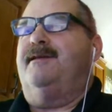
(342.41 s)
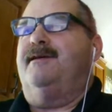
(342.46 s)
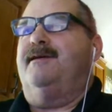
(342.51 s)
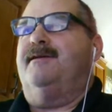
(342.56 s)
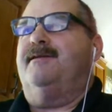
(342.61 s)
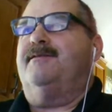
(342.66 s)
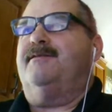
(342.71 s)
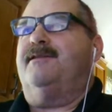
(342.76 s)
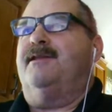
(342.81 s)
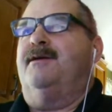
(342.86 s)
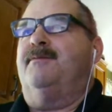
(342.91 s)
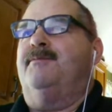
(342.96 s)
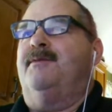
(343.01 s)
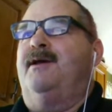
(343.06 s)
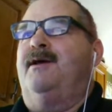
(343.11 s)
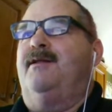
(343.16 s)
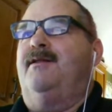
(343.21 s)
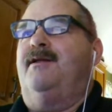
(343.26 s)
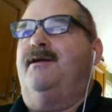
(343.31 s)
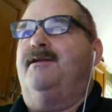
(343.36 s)
The
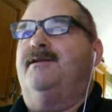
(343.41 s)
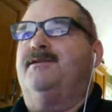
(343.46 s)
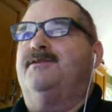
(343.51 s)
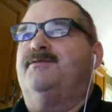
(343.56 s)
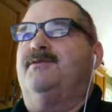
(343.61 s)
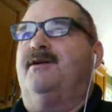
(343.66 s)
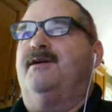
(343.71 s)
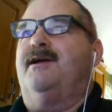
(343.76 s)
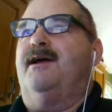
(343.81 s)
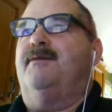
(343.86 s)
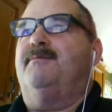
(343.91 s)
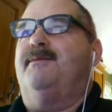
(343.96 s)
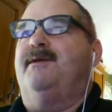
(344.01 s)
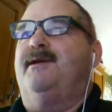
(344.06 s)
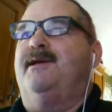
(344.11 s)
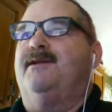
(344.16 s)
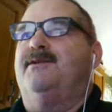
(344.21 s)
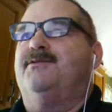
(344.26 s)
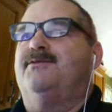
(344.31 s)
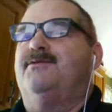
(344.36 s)
thumbnail on it's what got
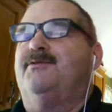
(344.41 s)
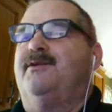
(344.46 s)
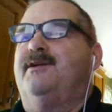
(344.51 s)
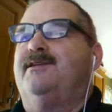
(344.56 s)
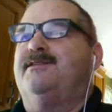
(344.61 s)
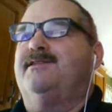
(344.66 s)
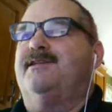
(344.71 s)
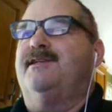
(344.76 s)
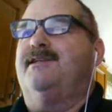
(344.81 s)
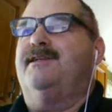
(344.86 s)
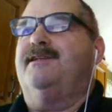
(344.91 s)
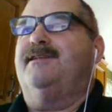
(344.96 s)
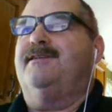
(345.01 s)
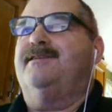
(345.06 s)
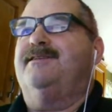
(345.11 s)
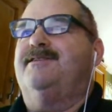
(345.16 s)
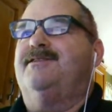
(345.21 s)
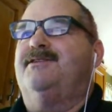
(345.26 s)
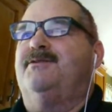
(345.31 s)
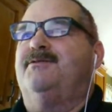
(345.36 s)
me interested.
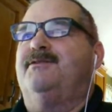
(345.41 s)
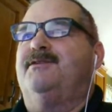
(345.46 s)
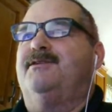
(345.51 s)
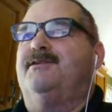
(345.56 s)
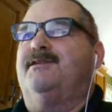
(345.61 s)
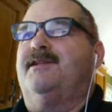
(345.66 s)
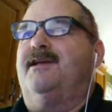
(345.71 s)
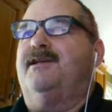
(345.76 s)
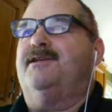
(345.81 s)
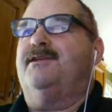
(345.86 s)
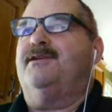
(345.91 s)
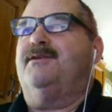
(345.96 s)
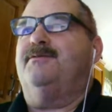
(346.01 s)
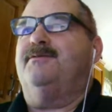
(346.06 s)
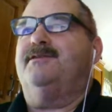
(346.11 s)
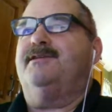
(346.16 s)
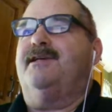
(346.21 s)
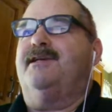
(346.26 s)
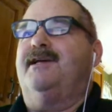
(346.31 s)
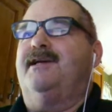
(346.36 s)
She would look like she
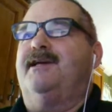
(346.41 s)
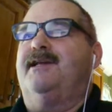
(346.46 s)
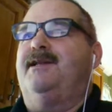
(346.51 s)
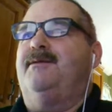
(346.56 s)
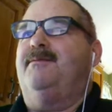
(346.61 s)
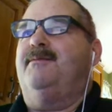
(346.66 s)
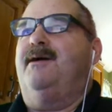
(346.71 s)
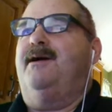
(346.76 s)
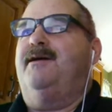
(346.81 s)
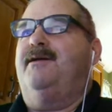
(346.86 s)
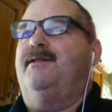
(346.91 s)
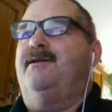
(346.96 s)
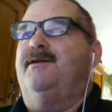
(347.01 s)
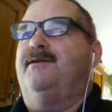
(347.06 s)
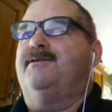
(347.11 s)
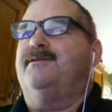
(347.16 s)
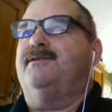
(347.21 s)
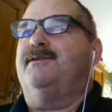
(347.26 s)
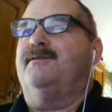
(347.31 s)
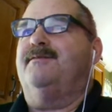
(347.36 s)
was kicking him out of
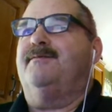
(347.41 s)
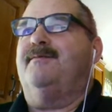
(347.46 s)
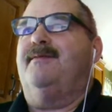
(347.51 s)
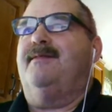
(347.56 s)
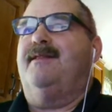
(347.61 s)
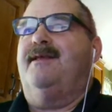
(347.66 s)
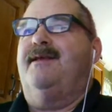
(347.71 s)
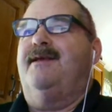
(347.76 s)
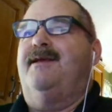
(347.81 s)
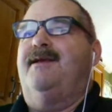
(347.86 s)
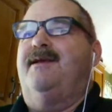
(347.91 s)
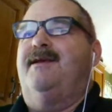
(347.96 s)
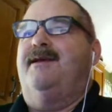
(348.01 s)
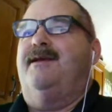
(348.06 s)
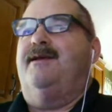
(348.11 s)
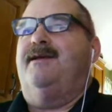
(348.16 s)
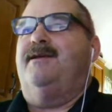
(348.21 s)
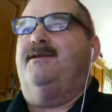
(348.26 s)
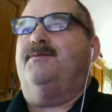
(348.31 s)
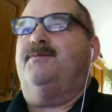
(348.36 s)
there. So
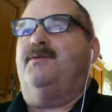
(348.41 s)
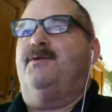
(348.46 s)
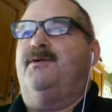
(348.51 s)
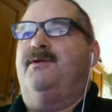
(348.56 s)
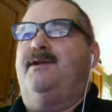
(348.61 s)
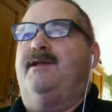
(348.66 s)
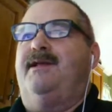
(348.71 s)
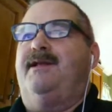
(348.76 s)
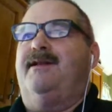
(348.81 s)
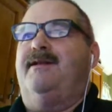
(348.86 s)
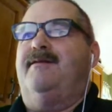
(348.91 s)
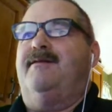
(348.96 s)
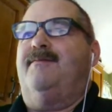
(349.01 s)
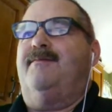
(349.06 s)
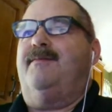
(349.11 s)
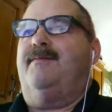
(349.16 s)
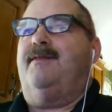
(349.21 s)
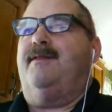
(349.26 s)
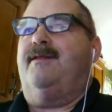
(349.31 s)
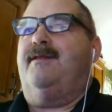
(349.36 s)
pretty neat.
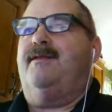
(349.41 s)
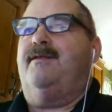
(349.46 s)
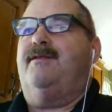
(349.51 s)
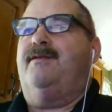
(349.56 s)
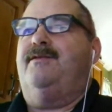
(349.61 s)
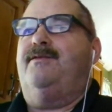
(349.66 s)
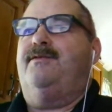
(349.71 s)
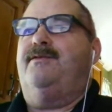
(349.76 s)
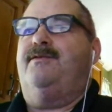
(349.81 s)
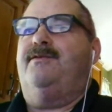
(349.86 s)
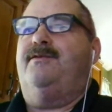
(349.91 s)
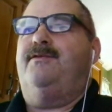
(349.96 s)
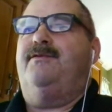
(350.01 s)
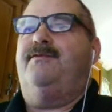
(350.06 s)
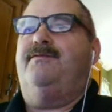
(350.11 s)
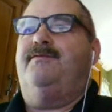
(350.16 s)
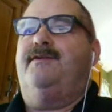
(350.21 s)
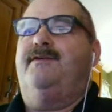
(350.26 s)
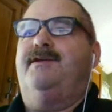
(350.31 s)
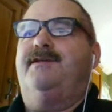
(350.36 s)

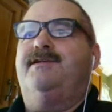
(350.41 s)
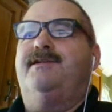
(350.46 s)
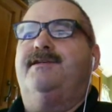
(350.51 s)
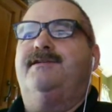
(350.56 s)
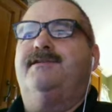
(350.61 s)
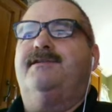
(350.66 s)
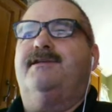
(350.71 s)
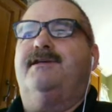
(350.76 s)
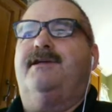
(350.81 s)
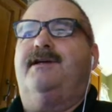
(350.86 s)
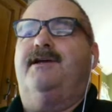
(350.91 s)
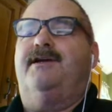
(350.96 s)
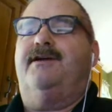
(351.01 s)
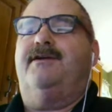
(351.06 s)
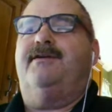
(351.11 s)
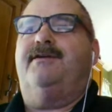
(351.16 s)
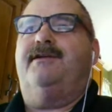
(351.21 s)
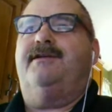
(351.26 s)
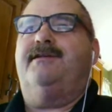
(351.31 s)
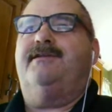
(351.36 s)
New Vision
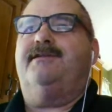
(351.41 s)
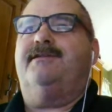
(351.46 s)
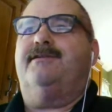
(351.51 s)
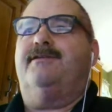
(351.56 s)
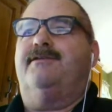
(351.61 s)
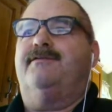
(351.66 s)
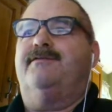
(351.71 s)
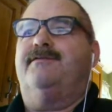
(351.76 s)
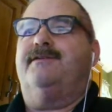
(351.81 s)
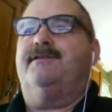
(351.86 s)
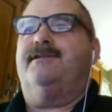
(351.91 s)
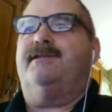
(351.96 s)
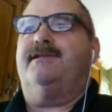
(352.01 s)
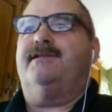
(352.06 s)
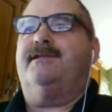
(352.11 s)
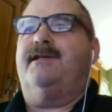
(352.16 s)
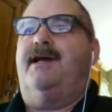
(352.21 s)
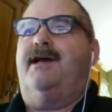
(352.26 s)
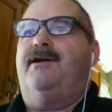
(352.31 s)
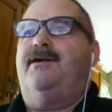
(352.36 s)
Security
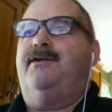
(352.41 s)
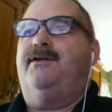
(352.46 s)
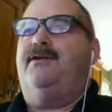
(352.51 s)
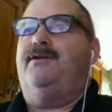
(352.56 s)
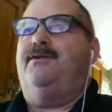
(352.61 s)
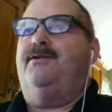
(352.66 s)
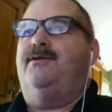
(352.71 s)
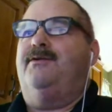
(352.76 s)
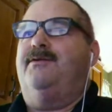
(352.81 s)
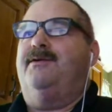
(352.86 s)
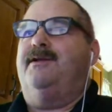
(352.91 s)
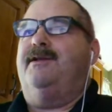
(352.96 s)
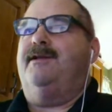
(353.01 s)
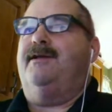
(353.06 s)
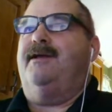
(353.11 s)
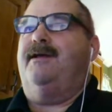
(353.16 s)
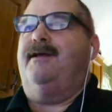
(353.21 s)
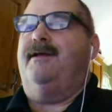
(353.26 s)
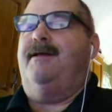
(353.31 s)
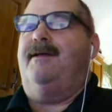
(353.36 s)
Services. How are you doing?
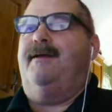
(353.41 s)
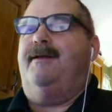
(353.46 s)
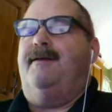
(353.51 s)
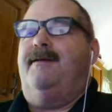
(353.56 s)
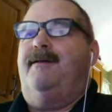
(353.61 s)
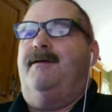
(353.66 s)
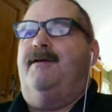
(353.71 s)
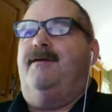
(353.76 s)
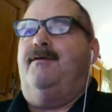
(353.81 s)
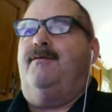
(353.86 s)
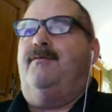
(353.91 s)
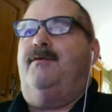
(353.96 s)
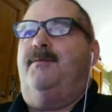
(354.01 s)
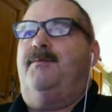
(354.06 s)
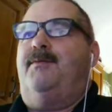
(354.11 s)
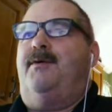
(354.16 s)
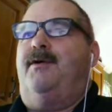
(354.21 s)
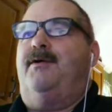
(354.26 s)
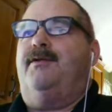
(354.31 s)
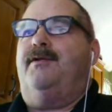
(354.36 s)

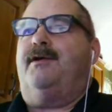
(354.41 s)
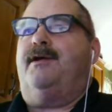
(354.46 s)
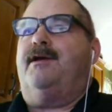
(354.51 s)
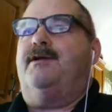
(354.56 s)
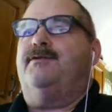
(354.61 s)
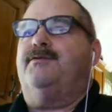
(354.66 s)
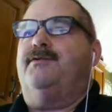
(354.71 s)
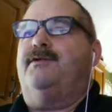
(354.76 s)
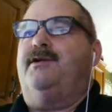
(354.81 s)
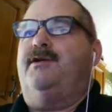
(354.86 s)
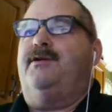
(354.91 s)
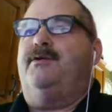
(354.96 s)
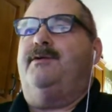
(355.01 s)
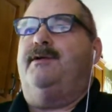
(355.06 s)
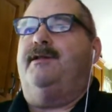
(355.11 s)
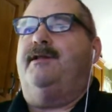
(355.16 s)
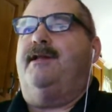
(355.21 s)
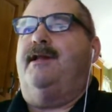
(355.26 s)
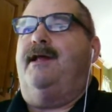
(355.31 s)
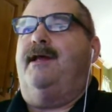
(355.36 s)
What part of the country are
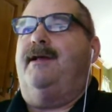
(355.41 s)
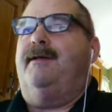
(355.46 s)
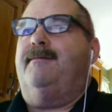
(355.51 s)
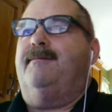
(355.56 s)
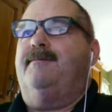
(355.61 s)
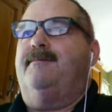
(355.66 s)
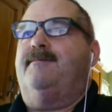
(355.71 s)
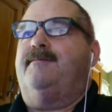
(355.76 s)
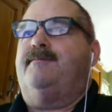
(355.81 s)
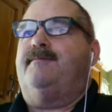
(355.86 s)
you in today?